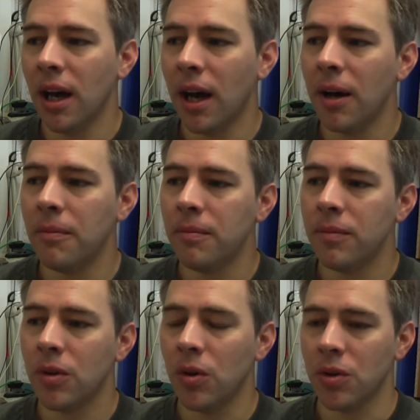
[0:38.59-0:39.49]

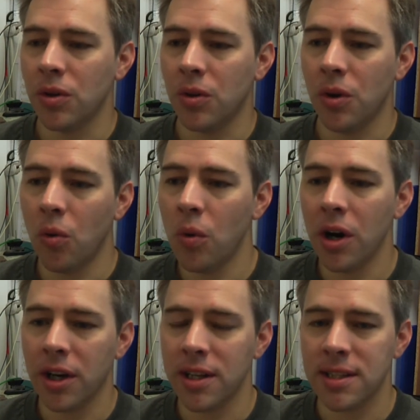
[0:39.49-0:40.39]
or
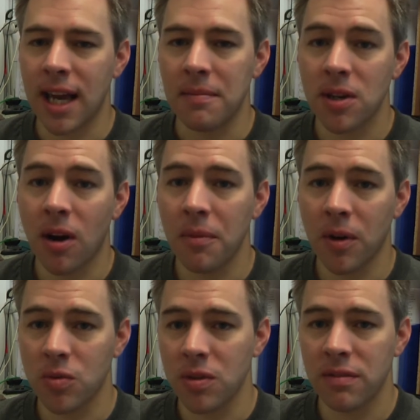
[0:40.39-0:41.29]
work at the same time
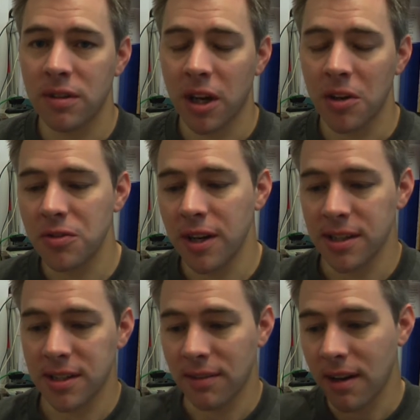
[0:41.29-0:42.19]
because we're in different
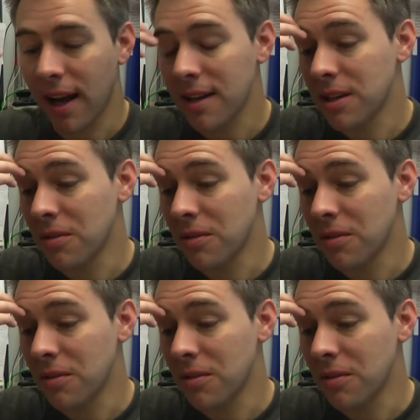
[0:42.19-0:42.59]
countries and stuff like that,